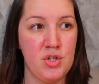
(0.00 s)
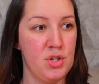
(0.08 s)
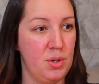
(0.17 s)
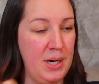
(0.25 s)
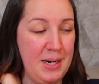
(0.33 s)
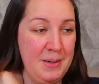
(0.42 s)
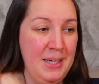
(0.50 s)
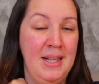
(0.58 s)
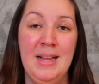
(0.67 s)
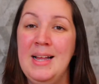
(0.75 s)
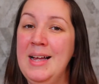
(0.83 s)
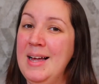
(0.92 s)
So
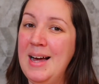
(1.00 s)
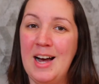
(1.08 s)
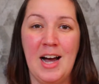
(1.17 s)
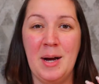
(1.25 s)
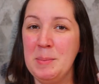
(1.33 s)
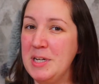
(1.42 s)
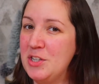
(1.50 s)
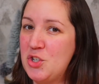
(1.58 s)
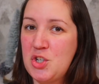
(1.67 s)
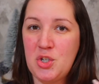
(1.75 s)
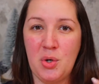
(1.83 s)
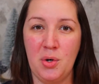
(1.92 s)
I'm not
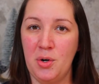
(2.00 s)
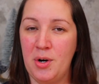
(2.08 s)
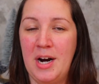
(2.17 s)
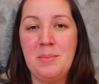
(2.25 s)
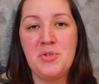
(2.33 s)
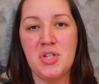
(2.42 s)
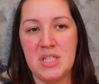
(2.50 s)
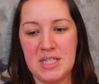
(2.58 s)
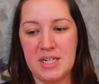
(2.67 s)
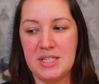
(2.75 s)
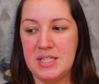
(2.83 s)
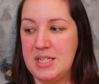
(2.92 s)
sure, I'm just
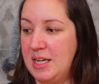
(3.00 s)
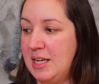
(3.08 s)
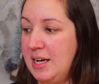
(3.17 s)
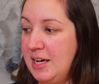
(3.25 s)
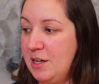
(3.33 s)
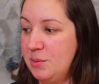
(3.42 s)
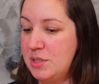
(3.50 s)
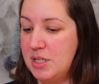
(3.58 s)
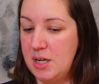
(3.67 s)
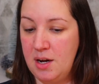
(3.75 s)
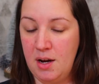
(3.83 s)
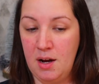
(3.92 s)
testing it out.
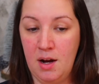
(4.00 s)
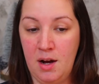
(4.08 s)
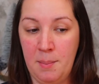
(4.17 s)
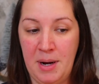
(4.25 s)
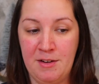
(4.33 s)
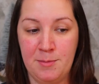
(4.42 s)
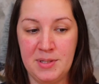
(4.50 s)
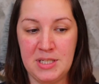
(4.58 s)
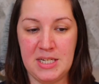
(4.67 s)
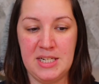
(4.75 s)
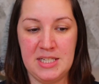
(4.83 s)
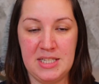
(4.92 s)
I've been
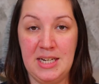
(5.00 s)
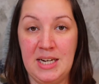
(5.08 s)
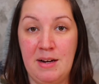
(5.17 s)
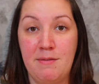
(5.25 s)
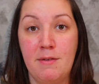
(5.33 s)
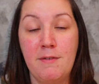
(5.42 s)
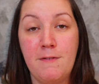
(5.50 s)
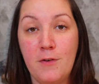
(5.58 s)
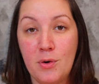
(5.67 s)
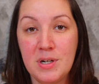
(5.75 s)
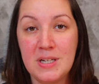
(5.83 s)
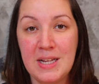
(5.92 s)
testing it out for
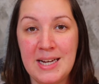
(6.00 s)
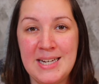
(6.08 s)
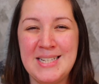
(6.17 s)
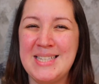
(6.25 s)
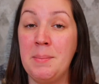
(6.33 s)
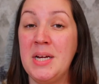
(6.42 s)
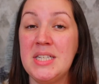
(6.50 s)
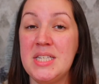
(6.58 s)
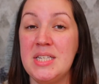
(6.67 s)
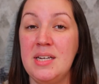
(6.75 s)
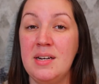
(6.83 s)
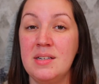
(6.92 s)
4 days. I'm not
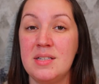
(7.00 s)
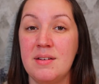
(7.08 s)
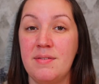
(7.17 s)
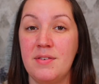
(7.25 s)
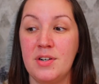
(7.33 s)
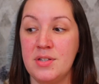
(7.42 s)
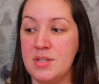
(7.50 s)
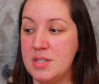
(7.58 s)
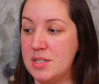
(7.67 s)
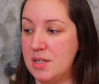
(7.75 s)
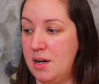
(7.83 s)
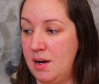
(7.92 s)
seeing a
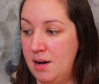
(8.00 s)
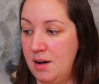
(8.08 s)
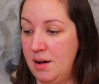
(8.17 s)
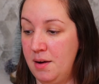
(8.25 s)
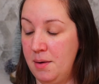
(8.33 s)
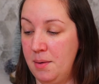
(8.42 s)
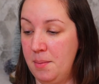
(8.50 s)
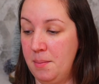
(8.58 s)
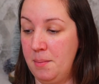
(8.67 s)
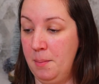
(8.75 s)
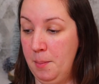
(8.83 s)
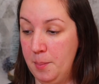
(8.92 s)
difference,
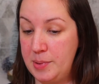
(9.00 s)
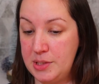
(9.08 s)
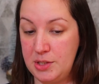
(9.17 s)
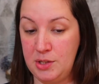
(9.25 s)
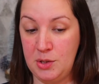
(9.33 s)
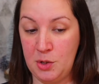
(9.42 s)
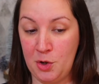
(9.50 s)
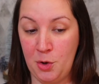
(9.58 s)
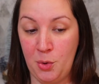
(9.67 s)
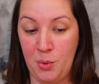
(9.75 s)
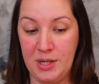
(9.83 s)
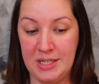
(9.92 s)
but you
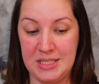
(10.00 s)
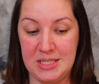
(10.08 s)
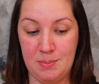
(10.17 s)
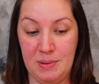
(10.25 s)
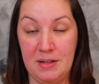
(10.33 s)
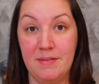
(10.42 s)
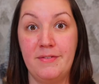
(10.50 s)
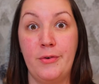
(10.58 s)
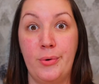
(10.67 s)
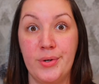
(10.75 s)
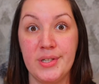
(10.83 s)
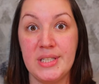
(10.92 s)
know, it's been
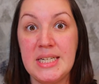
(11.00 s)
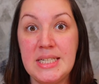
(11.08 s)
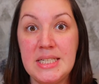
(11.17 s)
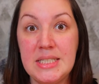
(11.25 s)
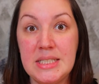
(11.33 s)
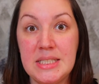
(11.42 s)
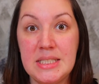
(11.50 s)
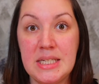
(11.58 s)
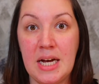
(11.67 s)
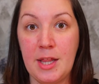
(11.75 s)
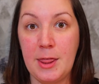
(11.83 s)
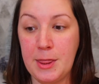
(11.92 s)
4 days.
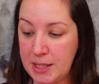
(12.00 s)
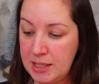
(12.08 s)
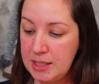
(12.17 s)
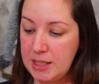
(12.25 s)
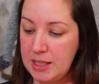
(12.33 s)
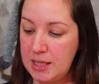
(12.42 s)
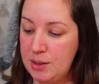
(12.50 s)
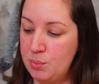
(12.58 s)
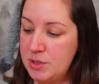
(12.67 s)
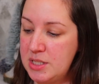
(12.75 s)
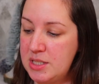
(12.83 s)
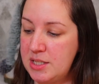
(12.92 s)
I think it
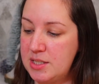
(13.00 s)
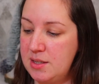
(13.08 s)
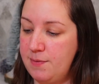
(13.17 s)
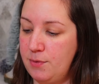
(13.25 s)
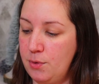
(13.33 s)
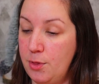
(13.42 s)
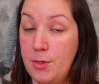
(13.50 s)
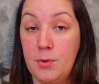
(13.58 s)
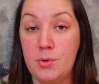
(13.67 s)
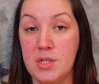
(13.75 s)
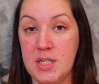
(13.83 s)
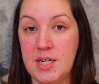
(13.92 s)
was tested for
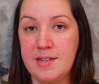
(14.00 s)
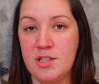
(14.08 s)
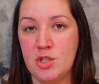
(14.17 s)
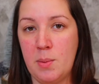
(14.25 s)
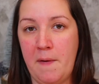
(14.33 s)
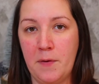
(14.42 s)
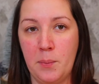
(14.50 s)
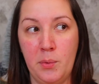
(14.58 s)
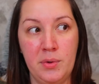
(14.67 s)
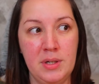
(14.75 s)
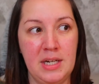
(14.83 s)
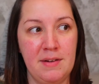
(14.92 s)
30 days, so I
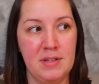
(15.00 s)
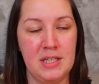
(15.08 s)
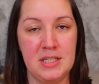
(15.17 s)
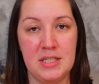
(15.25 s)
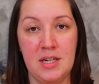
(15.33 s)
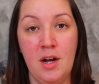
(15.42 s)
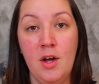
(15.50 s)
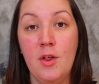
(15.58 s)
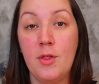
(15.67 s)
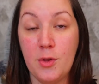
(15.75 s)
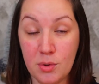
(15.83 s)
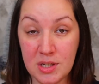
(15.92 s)
will give this
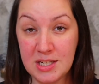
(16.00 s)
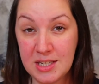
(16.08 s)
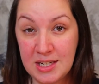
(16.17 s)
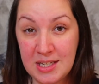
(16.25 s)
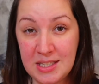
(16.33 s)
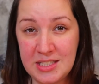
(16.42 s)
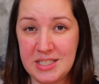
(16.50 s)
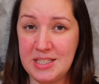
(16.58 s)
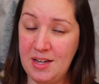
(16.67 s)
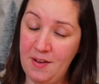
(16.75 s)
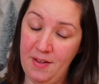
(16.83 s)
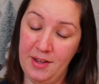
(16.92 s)
30 days
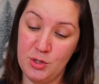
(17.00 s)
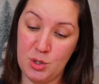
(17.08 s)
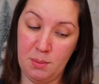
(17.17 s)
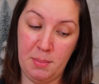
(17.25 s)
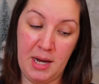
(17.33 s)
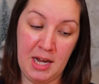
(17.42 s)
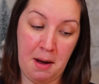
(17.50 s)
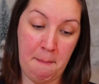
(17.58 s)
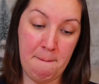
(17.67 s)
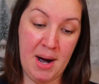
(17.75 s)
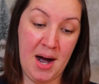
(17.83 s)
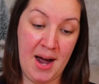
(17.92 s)
to make
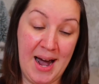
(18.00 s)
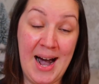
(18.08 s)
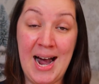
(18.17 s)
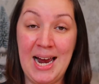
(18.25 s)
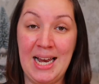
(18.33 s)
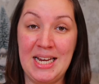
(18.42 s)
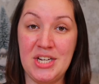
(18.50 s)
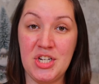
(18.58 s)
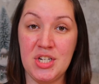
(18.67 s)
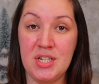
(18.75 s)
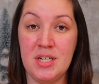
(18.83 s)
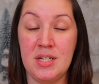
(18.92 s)
my
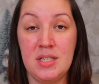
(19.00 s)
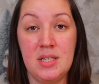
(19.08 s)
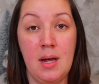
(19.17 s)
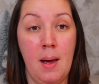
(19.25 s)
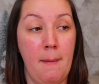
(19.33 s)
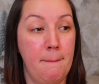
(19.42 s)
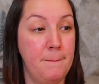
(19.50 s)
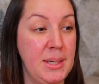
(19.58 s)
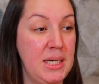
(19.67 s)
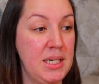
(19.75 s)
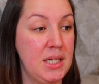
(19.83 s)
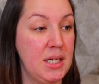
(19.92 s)
eyelashes
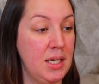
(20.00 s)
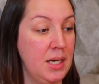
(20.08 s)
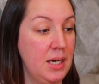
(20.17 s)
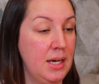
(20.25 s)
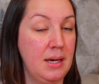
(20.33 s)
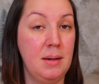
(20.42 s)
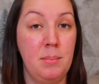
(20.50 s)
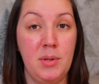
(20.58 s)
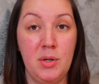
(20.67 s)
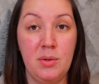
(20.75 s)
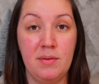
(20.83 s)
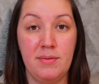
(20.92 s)
big and
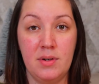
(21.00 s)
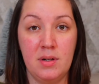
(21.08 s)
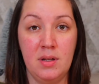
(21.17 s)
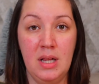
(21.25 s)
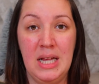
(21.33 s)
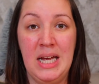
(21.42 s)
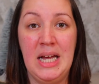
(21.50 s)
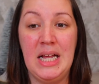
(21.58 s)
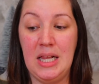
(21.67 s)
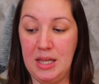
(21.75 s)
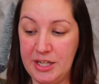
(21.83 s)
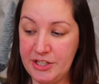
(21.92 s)
beautiful,
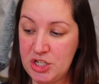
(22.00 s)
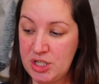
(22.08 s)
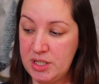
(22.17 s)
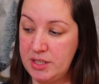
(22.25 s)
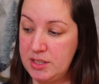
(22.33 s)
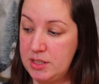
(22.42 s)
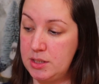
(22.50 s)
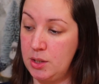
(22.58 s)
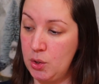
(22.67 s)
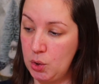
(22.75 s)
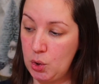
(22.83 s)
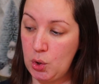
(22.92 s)
luscious,
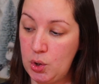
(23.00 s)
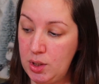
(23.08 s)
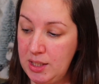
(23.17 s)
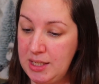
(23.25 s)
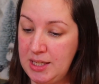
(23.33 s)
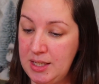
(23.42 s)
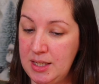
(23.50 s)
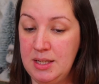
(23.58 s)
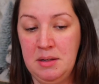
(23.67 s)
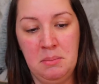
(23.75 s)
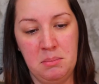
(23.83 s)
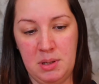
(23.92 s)
curly,
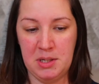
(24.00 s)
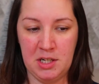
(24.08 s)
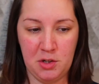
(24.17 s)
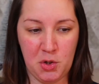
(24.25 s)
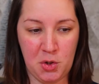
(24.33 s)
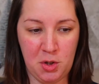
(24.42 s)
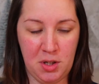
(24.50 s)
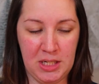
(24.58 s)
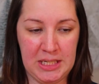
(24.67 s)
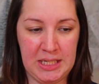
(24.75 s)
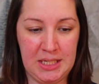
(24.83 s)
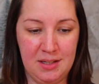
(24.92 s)
maybe not
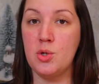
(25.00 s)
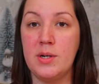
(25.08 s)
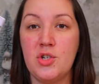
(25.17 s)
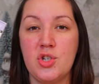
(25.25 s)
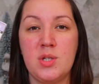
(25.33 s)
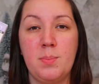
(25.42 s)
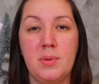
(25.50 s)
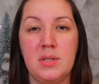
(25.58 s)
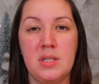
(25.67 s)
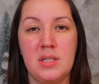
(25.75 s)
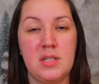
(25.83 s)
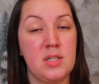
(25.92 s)
curly. So I just put
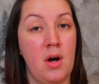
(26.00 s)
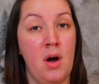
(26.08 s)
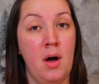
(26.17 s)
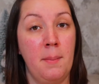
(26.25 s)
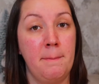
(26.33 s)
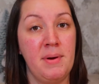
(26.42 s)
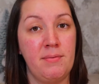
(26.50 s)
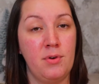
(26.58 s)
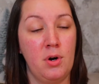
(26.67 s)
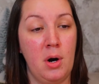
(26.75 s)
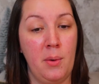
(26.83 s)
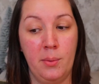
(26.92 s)
this on
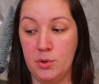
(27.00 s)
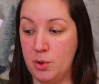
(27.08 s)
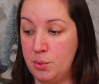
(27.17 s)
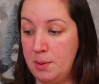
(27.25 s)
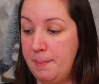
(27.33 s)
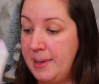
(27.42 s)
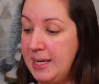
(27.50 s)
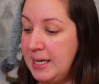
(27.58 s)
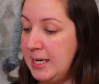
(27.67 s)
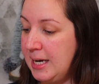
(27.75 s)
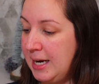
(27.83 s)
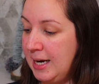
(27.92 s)
before I go to
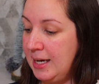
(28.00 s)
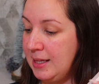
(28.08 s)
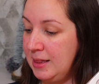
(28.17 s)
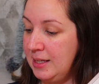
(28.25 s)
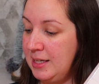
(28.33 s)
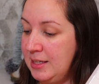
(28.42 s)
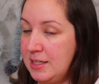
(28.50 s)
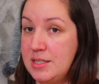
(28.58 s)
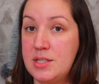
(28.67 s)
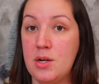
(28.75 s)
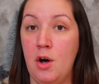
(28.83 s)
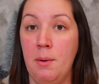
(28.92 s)
bed. I lay
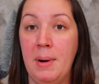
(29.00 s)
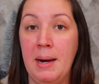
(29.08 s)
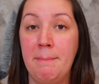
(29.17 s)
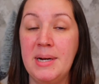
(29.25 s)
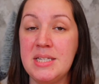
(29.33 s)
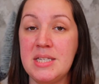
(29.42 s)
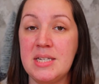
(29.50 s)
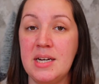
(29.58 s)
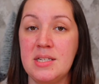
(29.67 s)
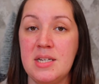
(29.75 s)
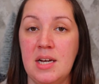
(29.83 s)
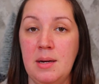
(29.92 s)
this on my
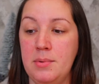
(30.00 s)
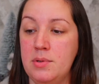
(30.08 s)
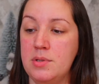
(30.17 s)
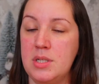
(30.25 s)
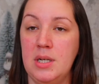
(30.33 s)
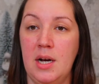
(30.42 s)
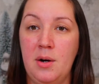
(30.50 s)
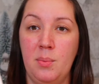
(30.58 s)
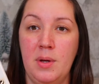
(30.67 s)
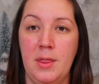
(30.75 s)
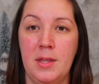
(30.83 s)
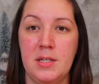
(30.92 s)
bedside table together
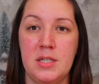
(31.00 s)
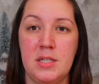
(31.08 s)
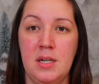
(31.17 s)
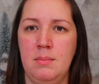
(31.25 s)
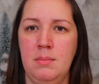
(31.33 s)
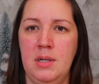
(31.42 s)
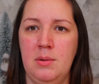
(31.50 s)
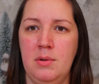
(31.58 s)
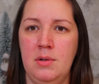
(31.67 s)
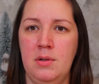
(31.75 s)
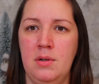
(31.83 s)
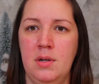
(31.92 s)
with this
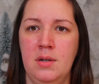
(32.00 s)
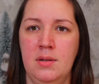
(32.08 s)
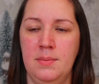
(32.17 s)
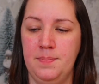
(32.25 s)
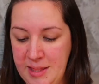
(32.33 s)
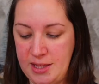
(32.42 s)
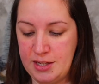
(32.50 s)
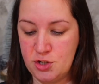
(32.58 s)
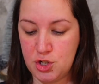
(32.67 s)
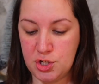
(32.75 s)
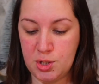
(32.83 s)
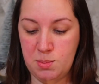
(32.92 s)
mirror. And then
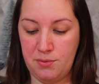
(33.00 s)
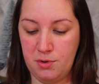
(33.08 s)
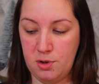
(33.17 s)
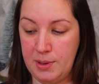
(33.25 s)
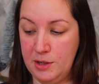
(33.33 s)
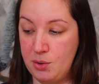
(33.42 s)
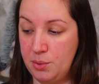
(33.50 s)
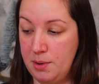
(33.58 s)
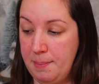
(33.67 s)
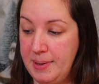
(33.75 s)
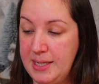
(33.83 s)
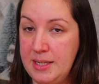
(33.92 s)
just before I go to
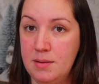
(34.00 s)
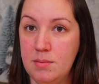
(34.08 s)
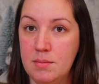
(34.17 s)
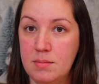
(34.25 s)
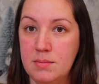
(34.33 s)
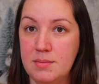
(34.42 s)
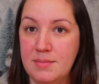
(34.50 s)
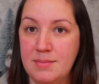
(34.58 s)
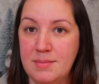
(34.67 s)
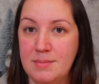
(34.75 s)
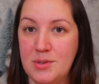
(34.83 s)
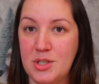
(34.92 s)
bed,
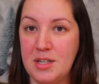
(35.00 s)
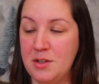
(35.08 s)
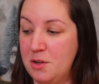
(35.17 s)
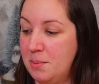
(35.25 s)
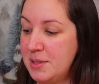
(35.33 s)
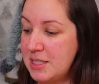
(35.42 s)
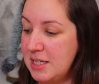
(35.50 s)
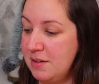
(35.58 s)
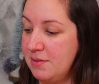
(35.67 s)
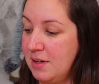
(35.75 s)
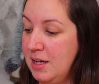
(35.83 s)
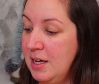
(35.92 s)
shining on myself.